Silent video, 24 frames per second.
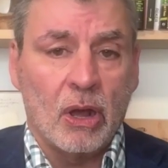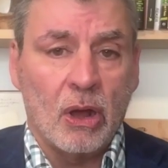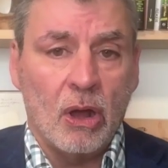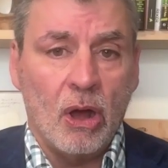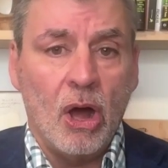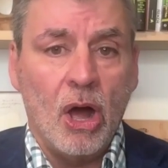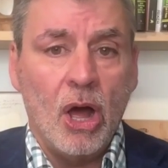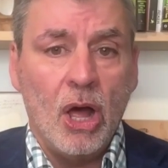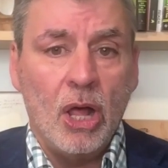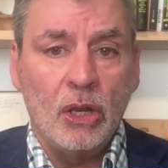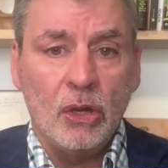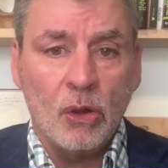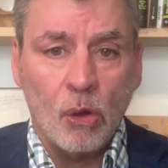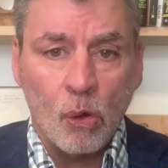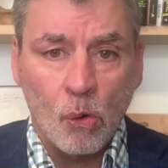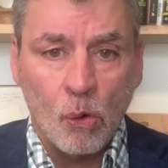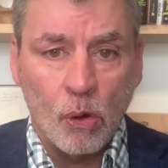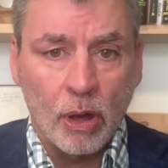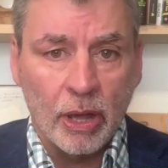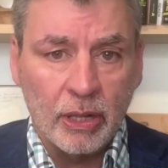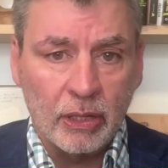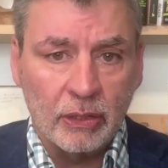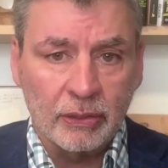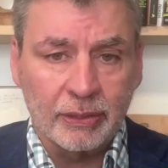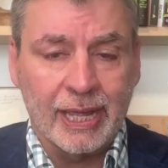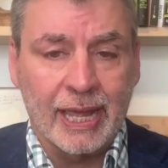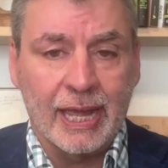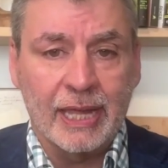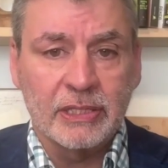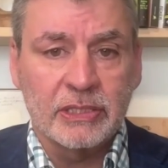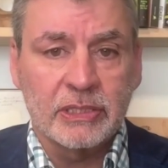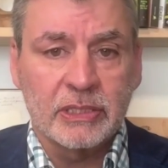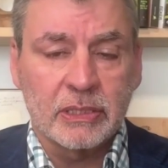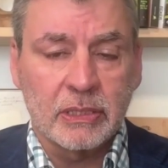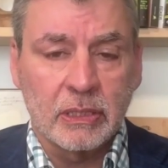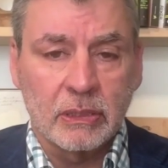all oil
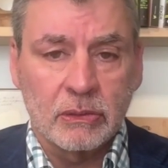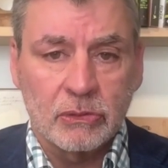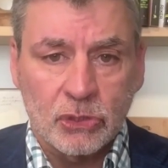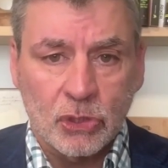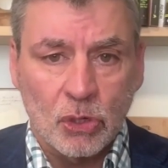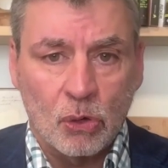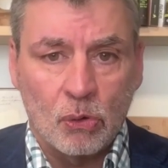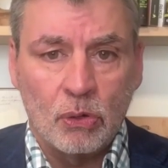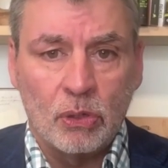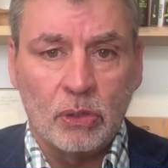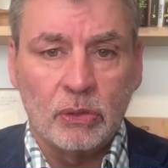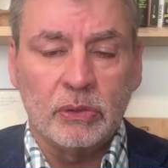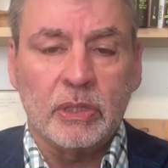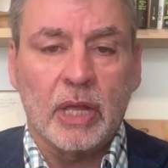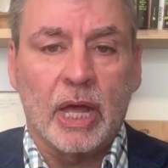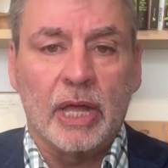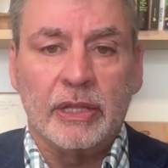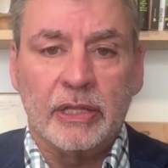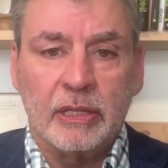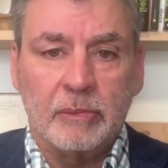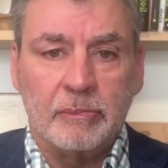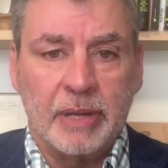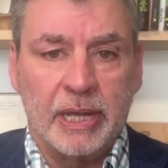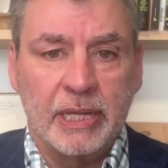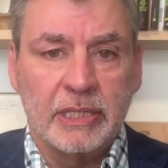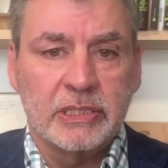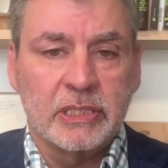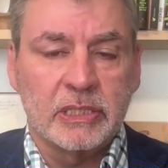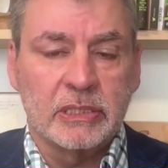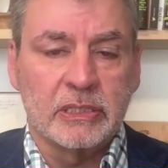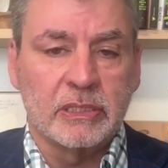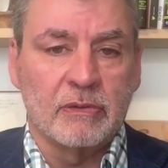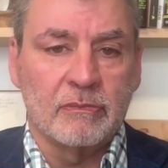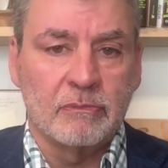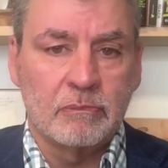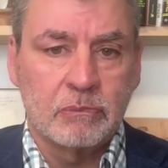gets sold on the
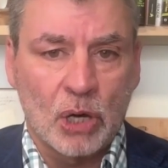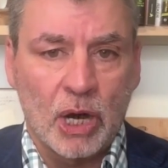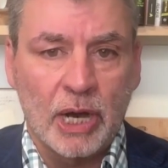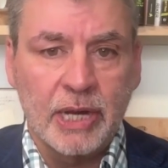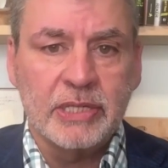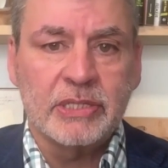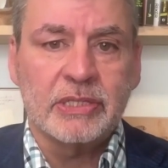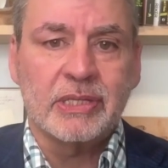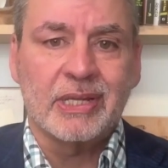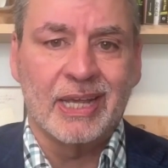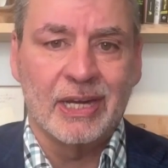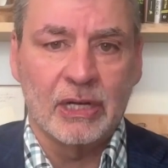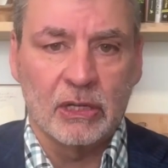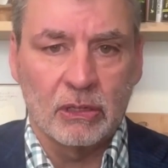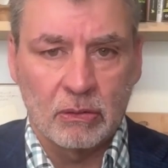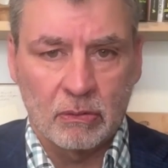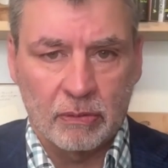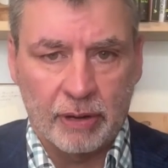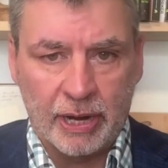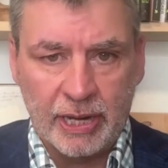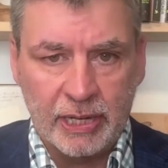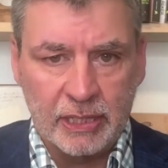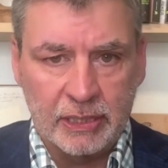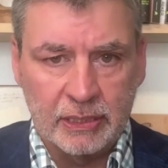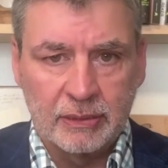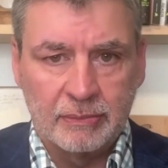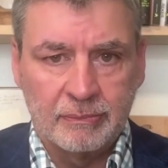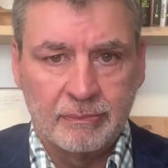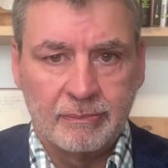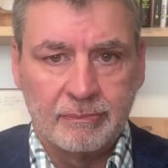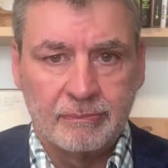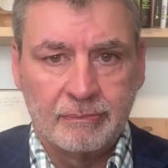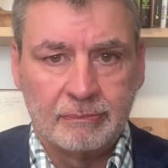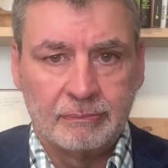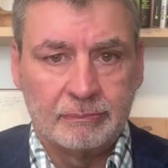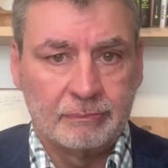basis of price and grade.
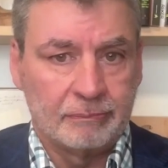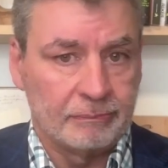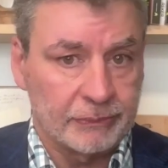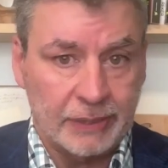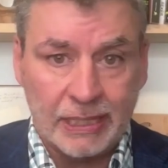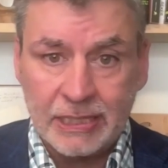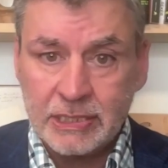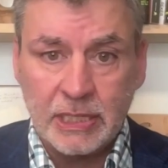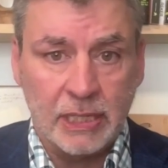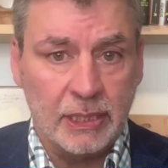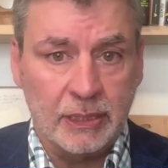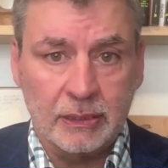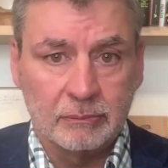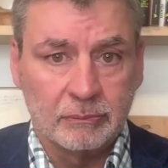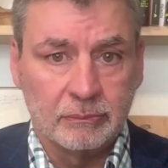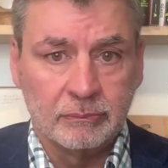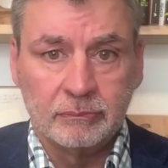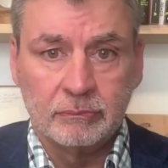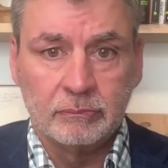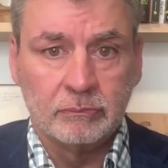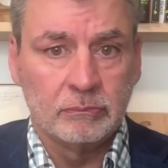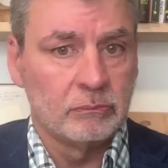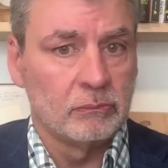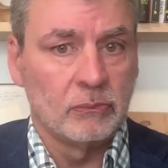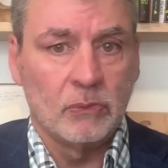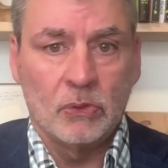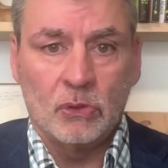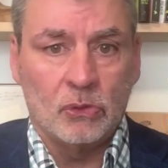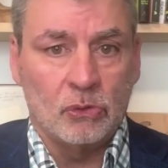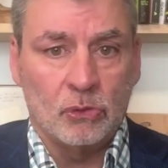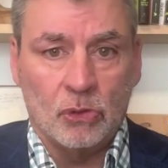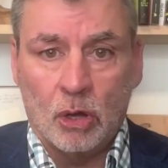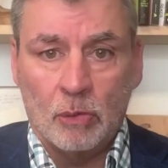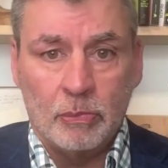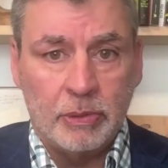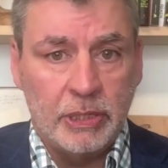That's it.
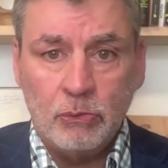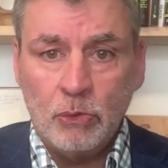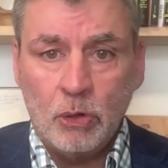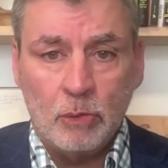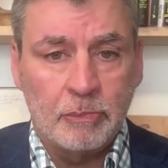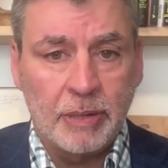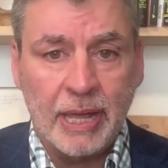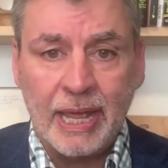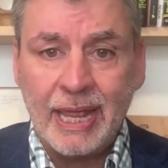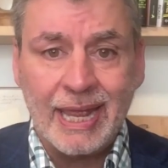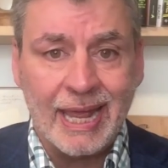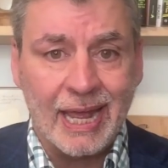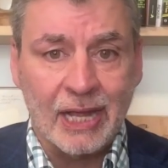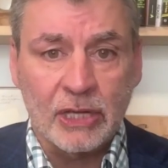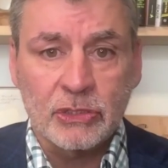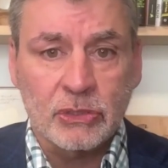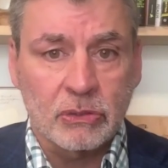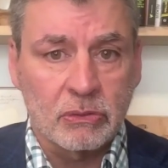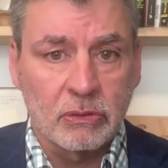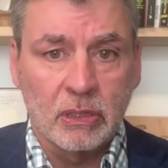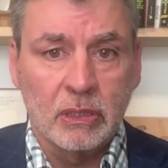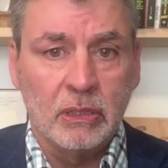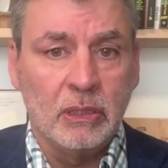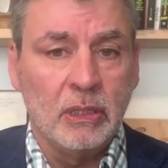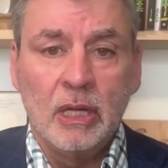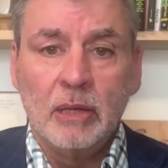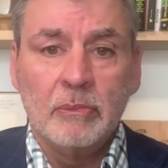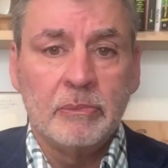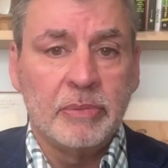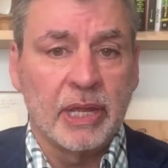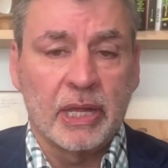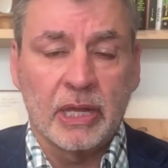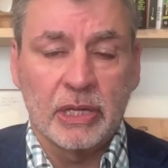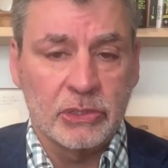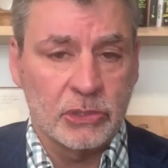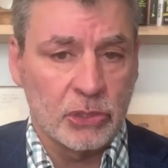Nobody will pay extra
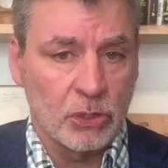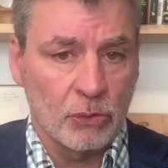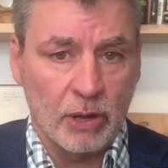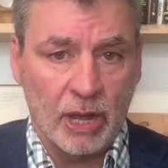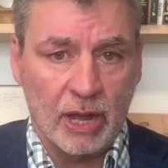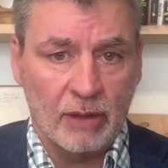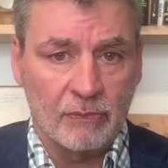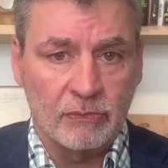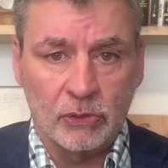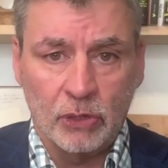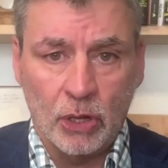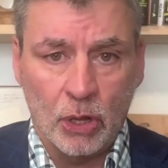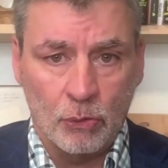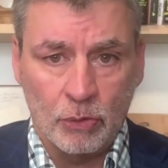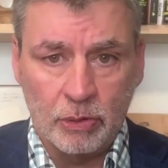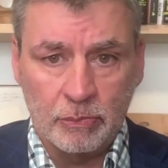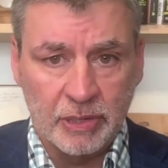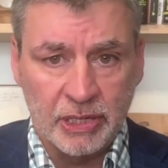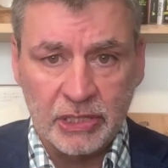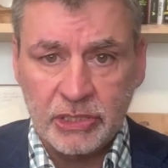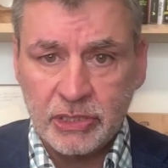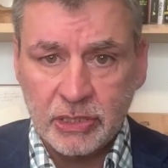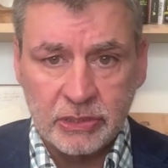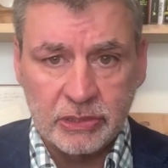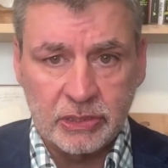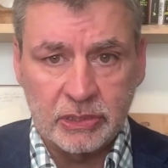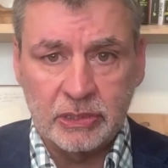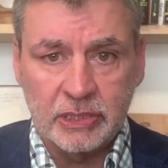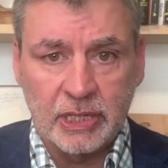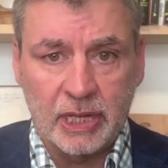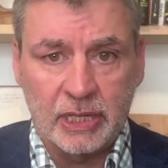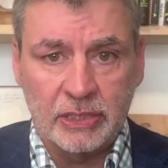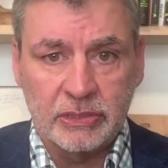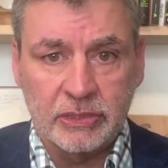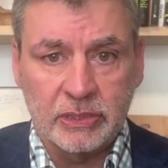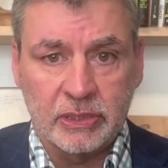because you have low emissions
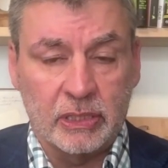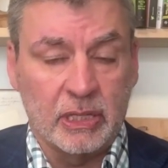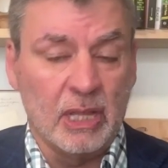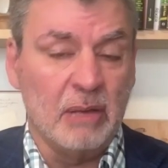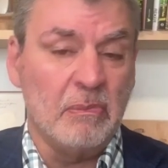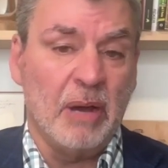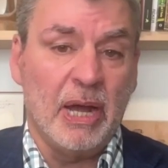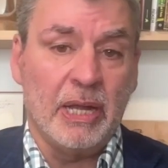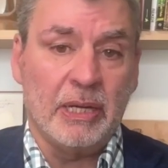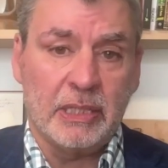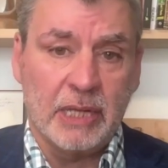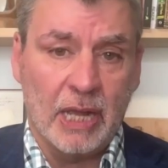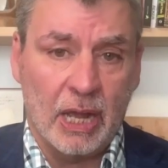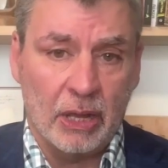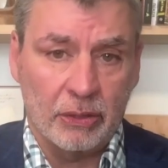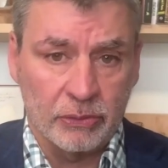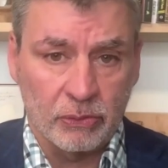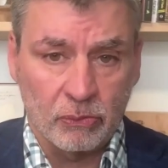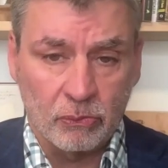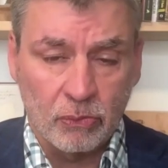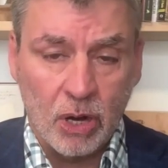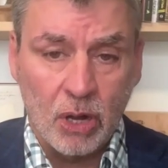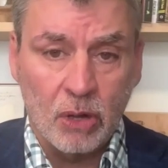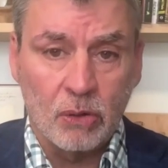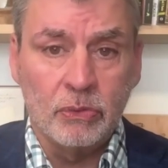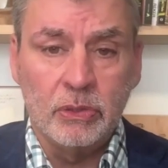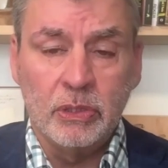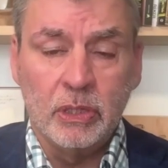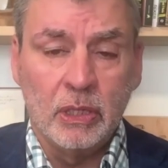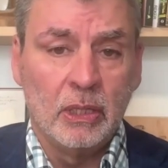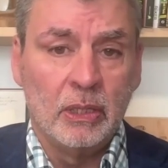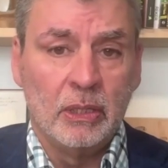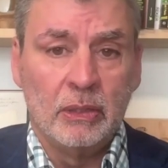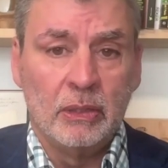intensity. They might down the road,